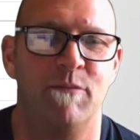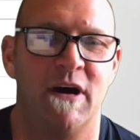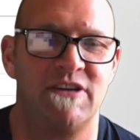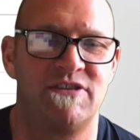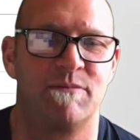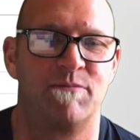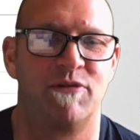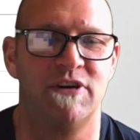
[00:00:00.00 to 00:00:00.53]

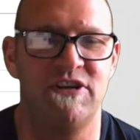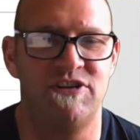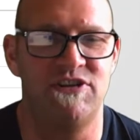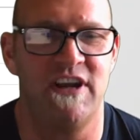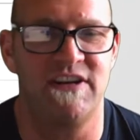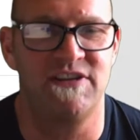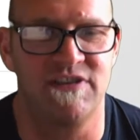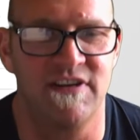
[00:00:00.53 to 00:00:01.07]

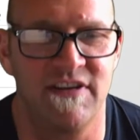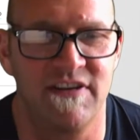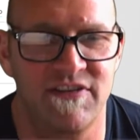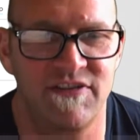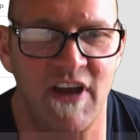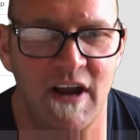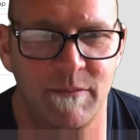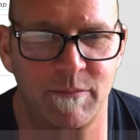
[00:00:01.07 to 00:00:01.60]
appreciation in the
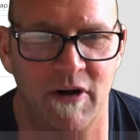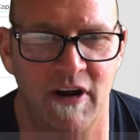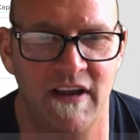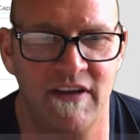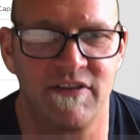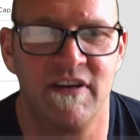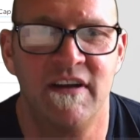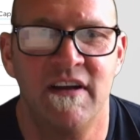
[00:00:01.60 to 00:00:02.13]
stock
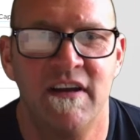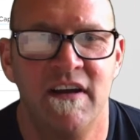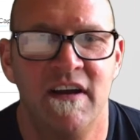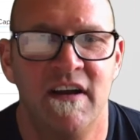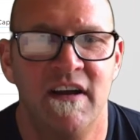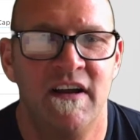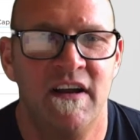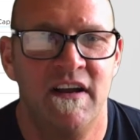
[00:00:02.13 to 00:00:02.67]
price.
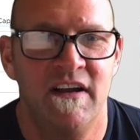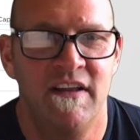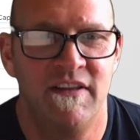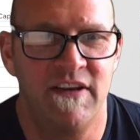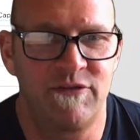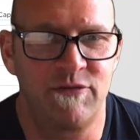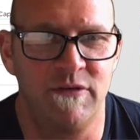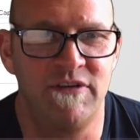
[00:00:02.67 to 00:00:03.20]

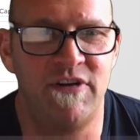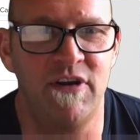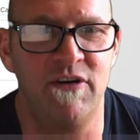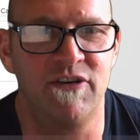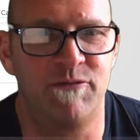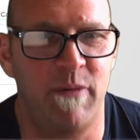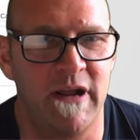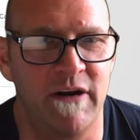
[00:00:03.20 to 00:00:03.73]
This one too has
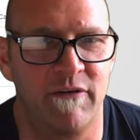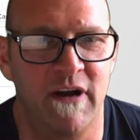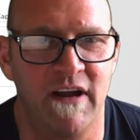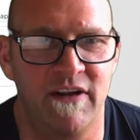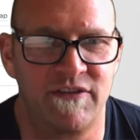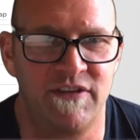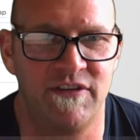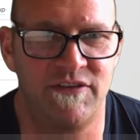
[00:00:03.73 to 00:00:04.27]
been around
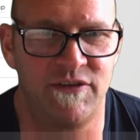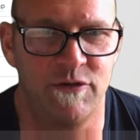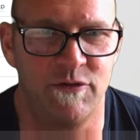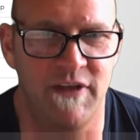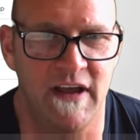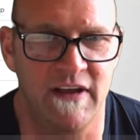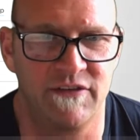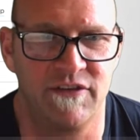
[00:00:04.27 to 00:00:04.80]
since
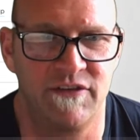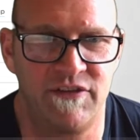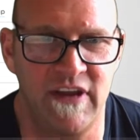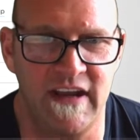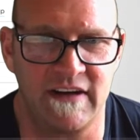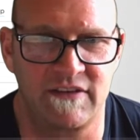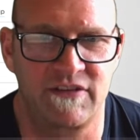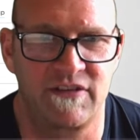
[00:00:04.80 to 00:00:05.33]

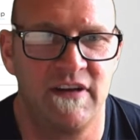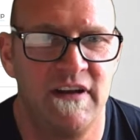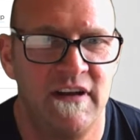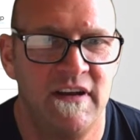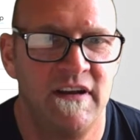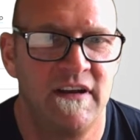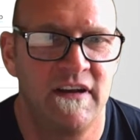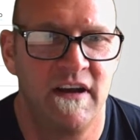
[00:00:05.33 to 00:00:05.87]
2006.
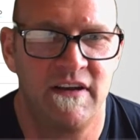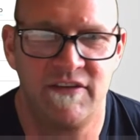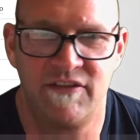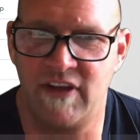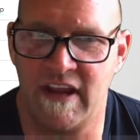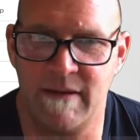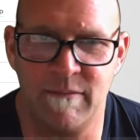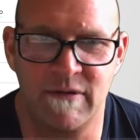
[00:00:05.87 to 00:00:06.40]

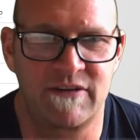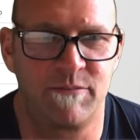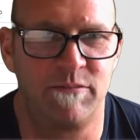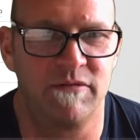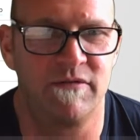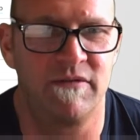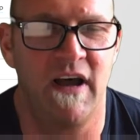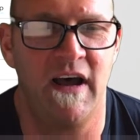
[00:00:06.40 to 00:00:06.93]
Same
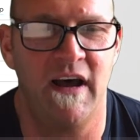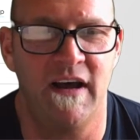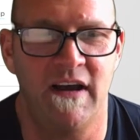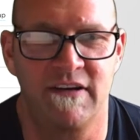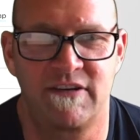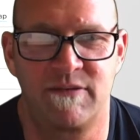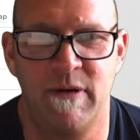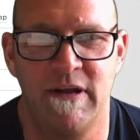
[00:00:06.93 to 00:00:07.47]

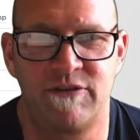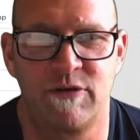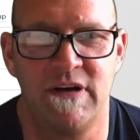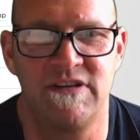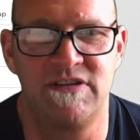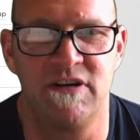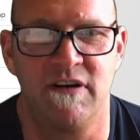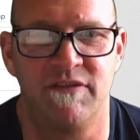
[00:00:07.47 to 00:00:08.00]
expense
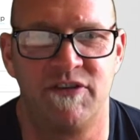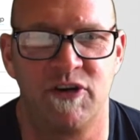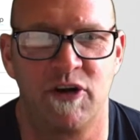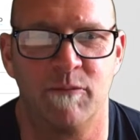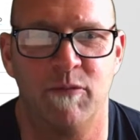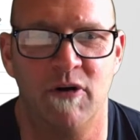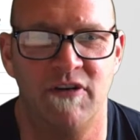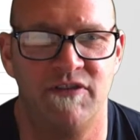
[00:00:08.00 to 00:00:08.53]
ratio of
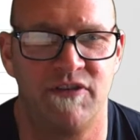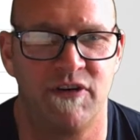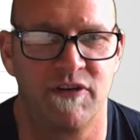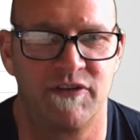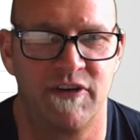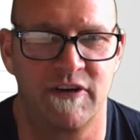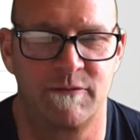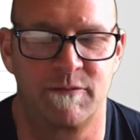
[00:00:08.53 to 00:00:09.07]

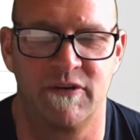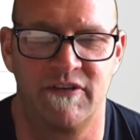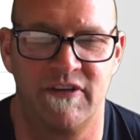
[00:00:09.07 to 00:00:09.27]
0.06%,